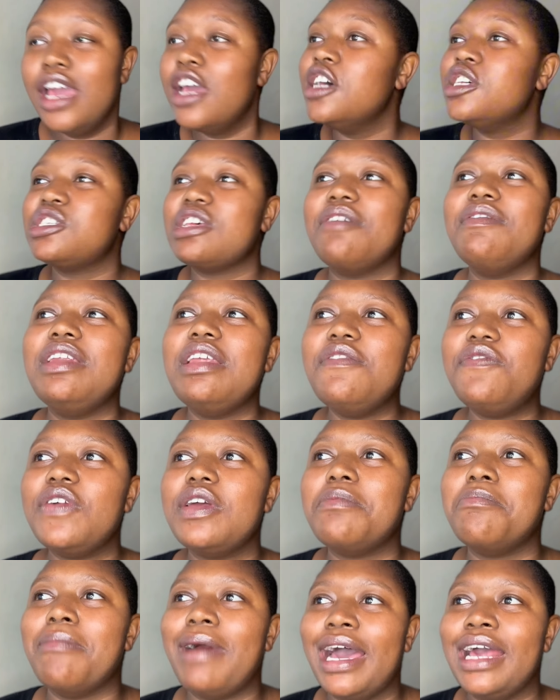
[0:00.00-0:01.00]
So even if
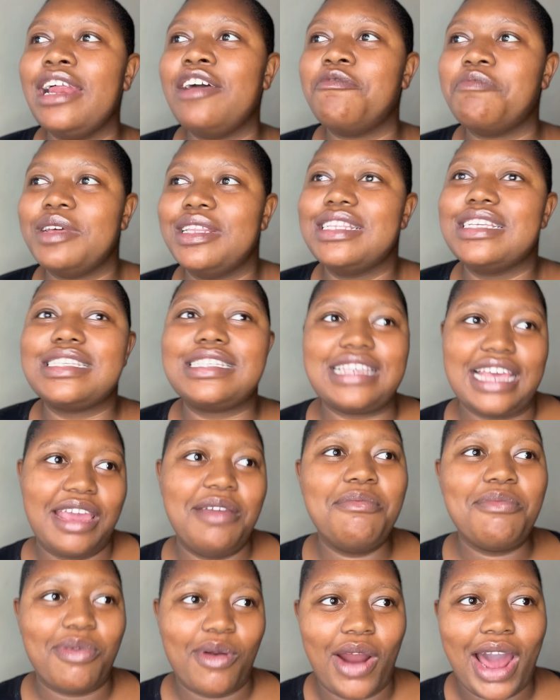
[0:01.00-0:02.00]
it might have been the
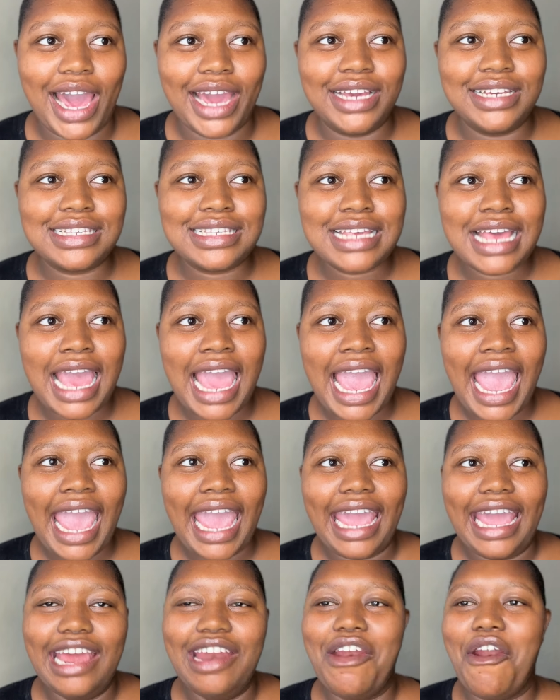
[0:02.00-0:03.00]
same price
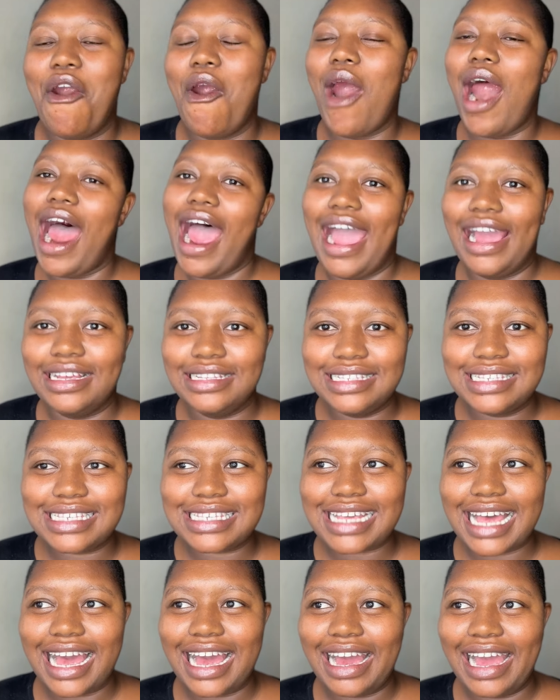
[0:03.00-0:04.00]
in
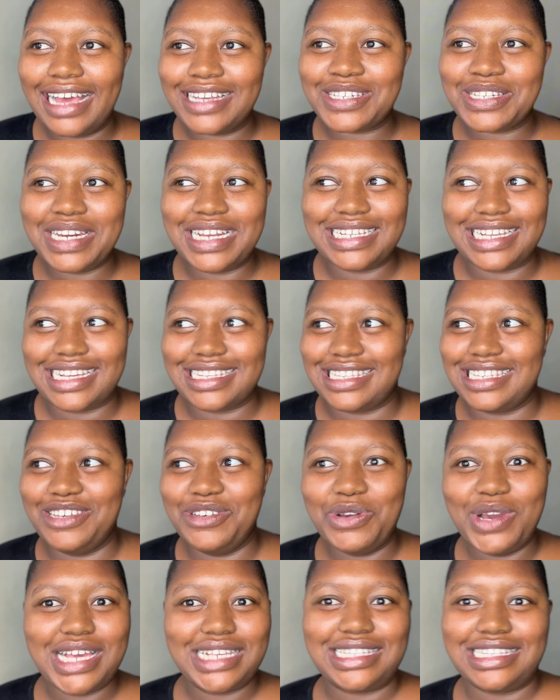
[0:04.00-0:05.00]
rands, as soon as I see
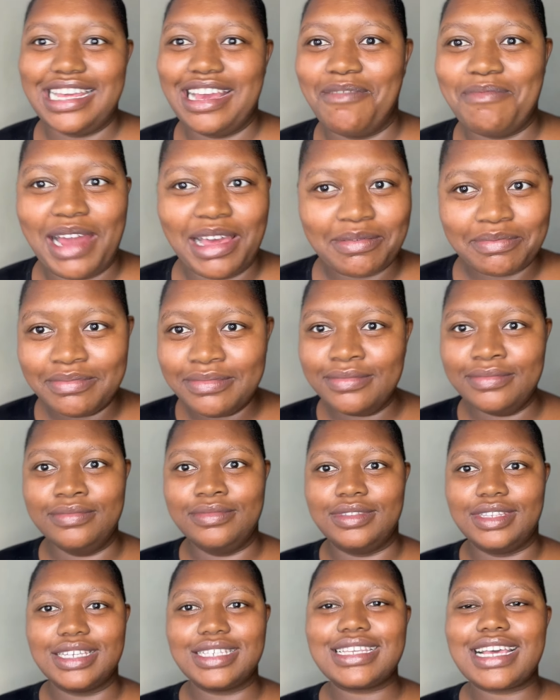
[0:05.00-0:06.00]
USD, I'm like,
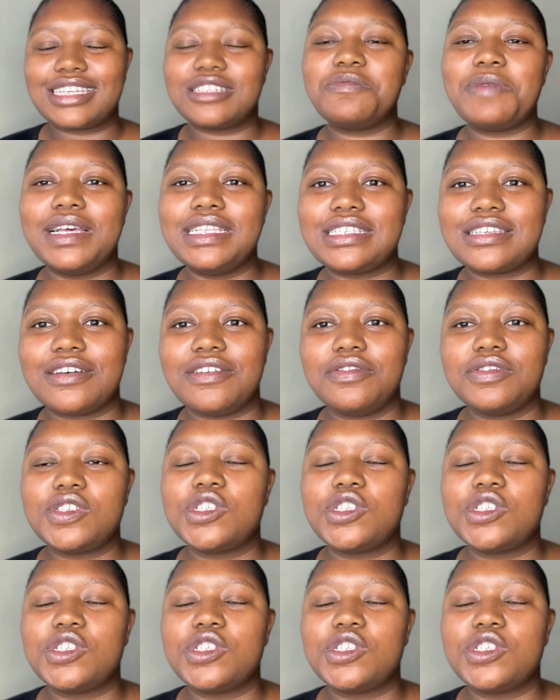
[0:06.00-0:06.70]
hmm, this is expensive.